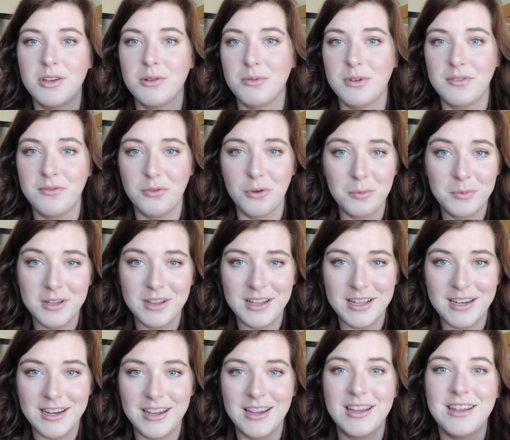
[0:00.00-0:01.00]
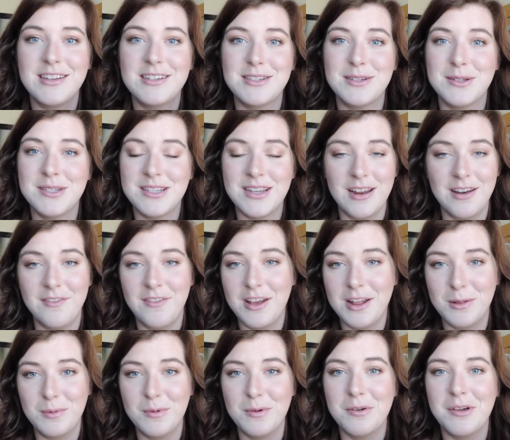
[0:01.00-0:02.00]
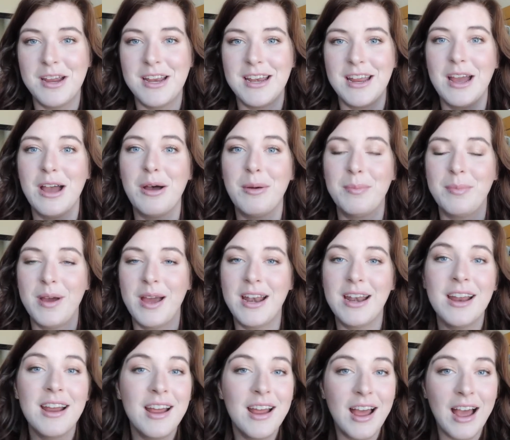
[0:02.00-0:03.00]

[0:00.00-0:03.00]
They're reformulating it, so it's not available right now, but